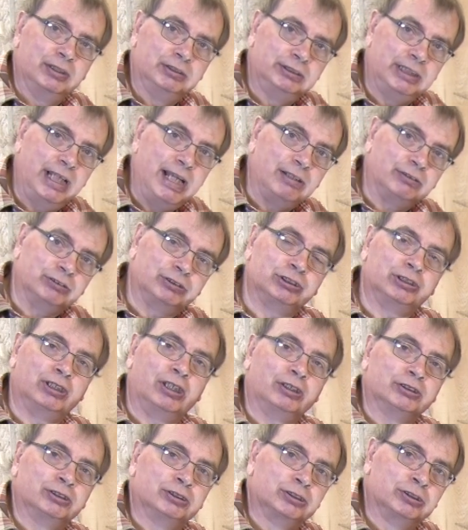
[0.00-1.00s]
doubt
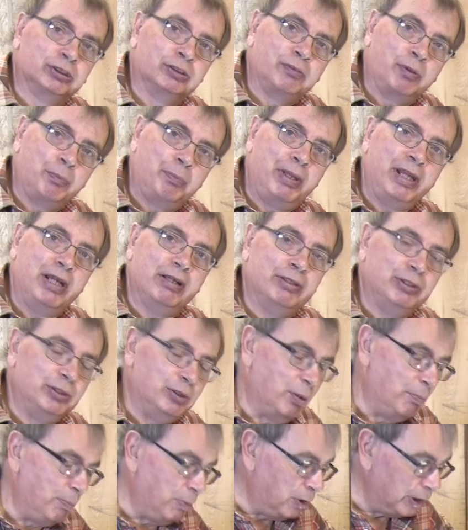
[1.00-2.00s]
starts to sort of appear in
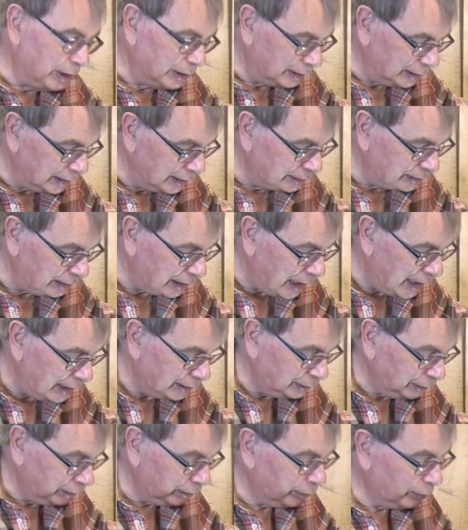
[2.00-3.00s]
your mind. Is it
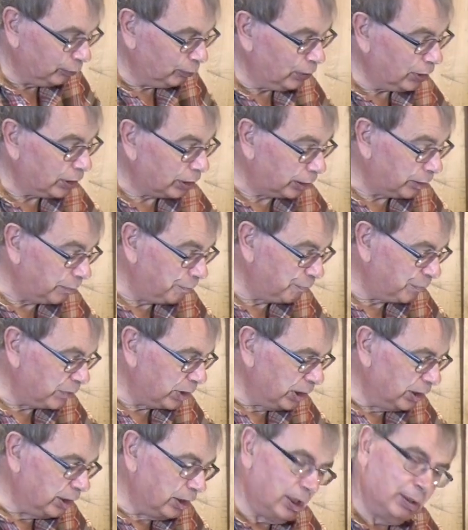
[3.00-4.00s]
actually going to work?
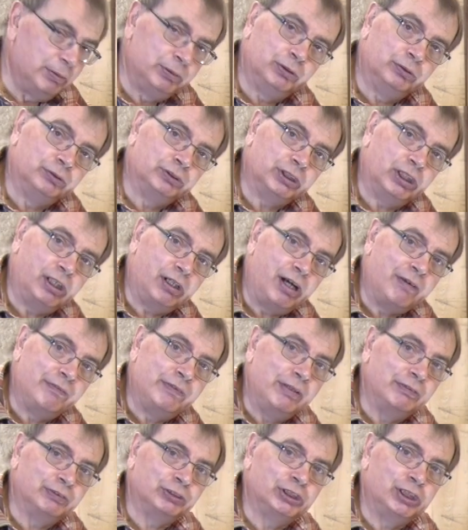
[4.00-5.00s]
And of course, I've
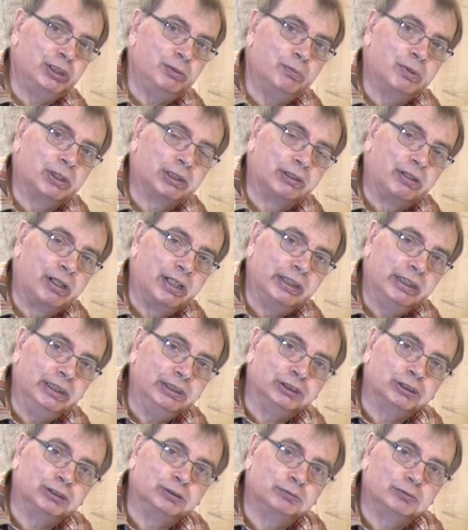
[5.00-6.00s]
never seen one like
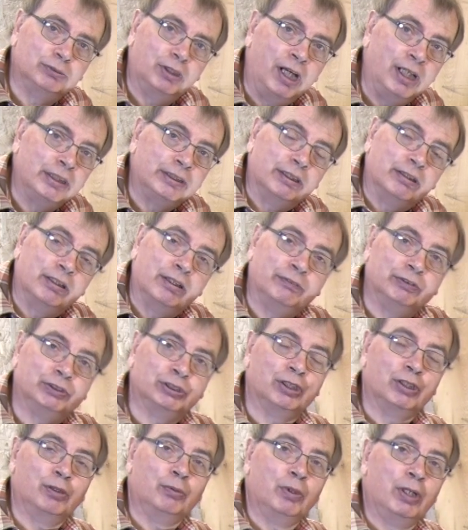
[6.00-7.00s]
this. I don't know if it's
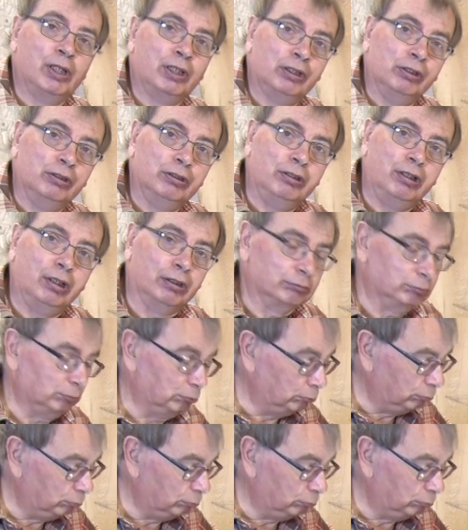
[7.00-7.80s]
going to work or not.